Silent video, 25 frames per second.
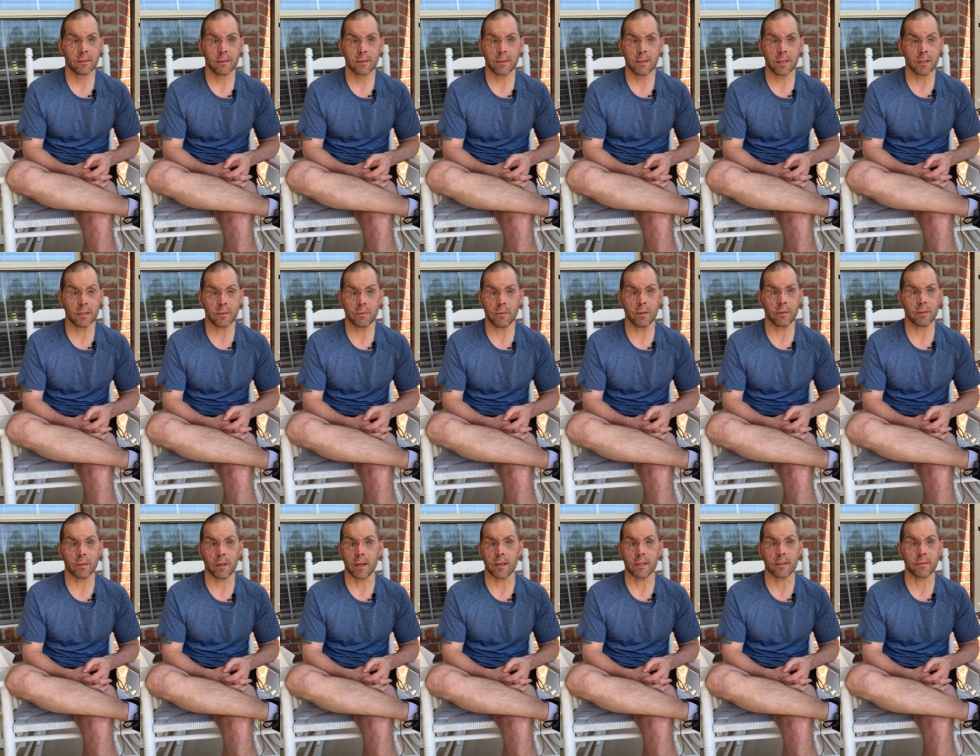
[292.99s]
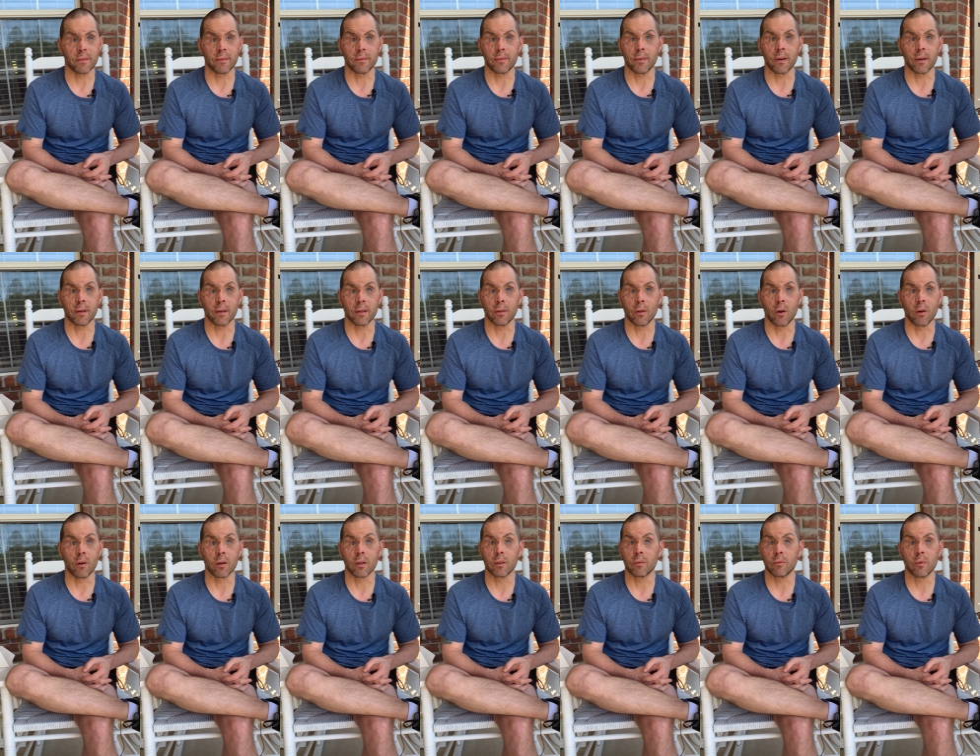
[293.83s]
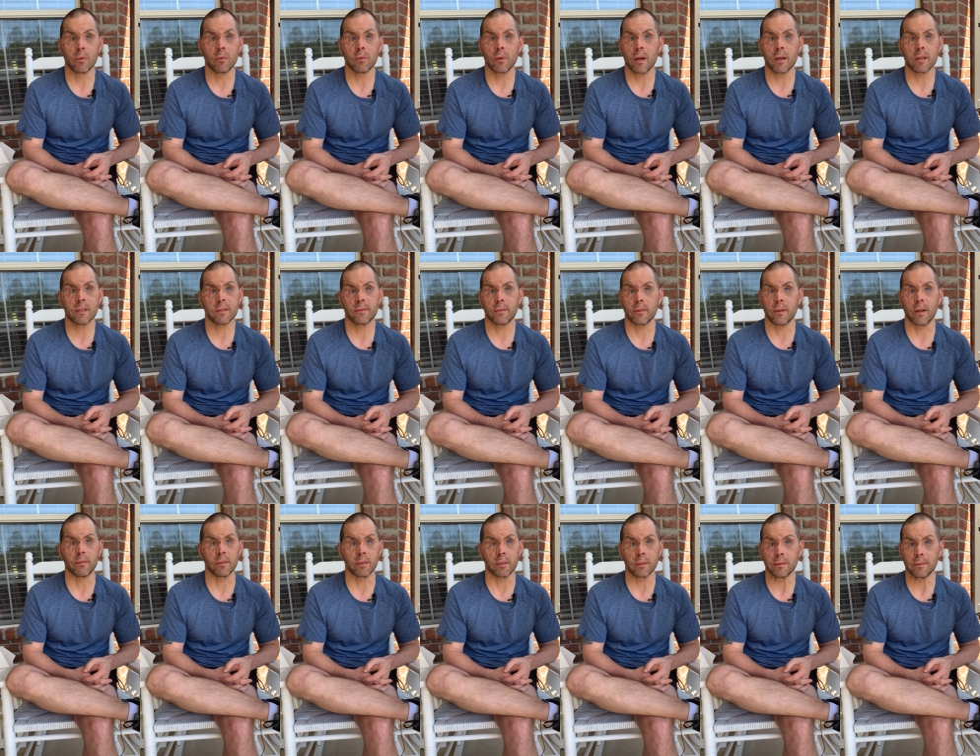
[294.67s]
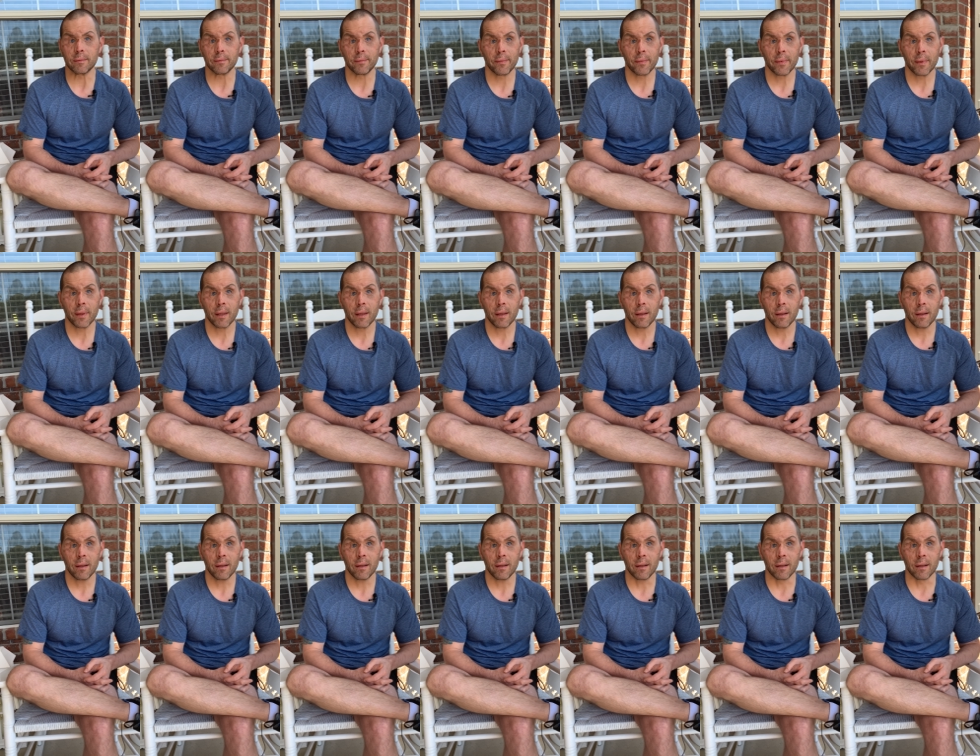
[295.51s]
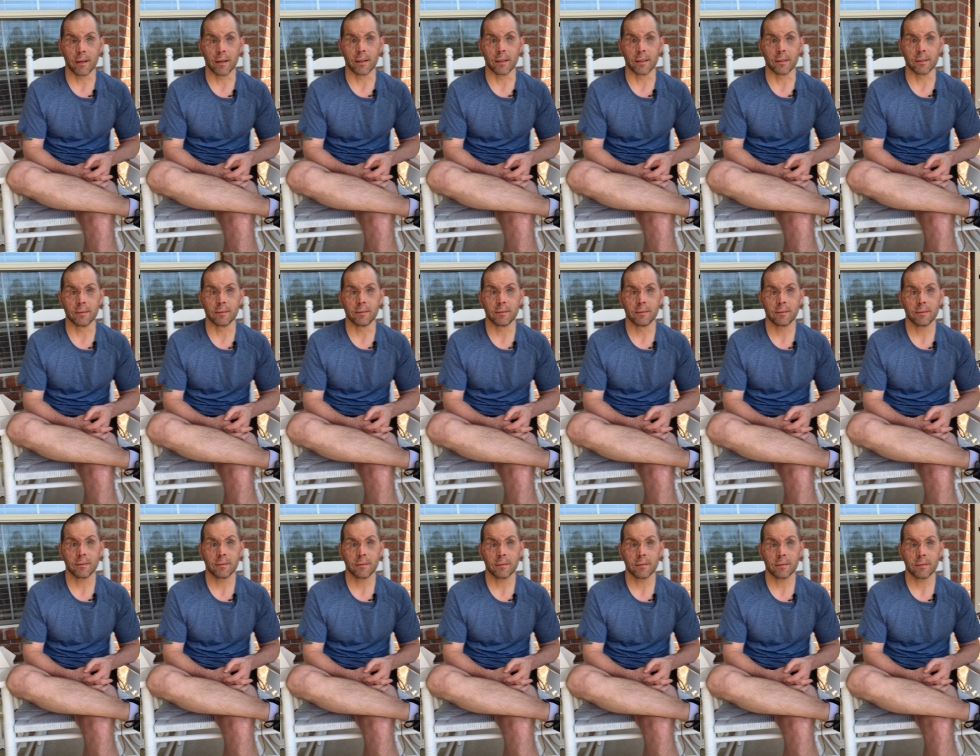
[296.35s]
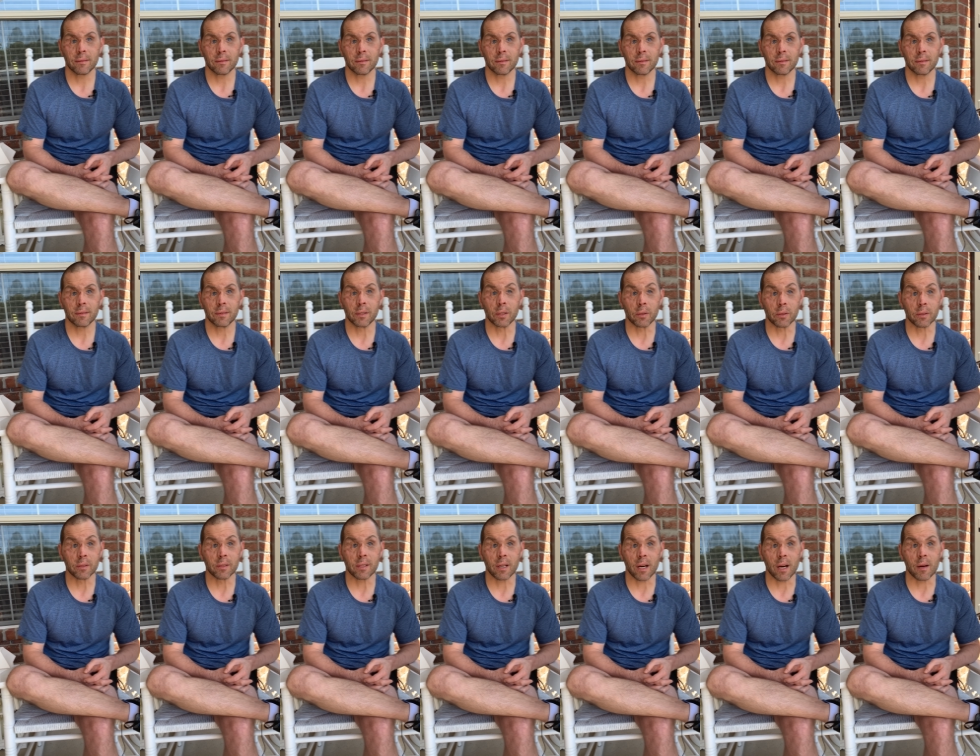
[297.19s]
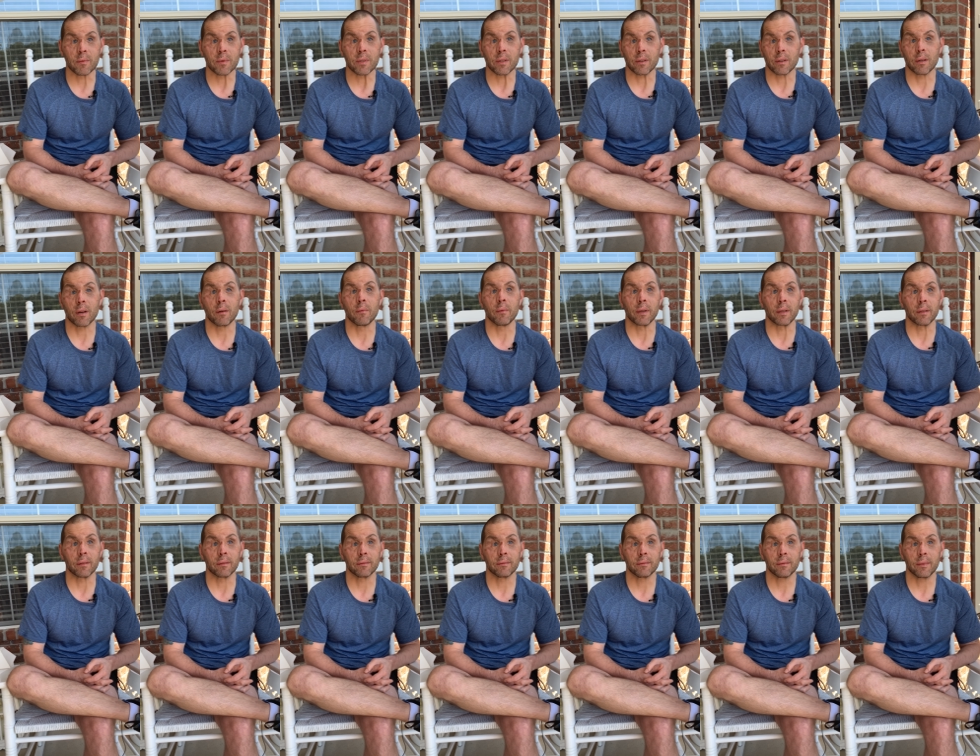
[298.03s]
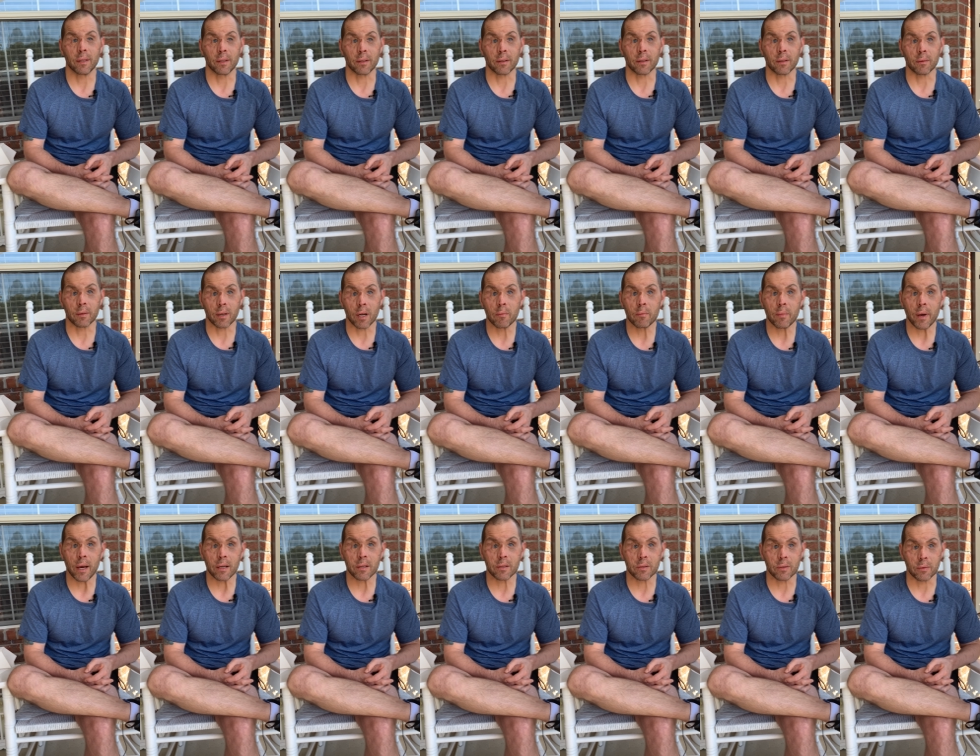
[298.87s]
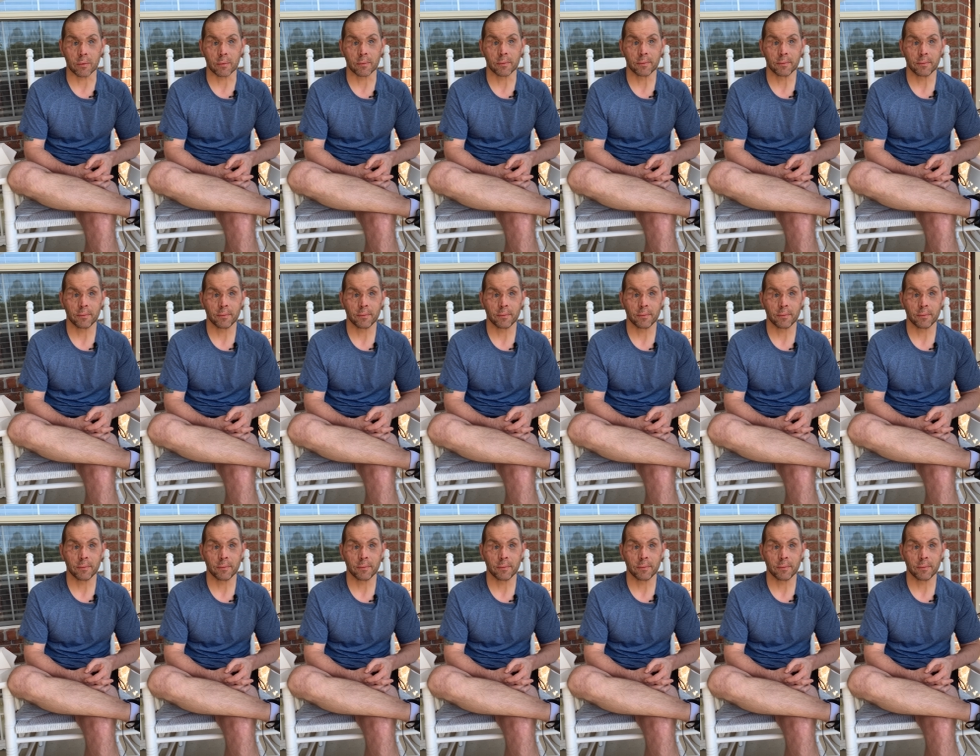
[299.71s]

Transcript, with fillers: this won't last for very long, it won't last forever. And the good times are coming, and they're going to come back soon.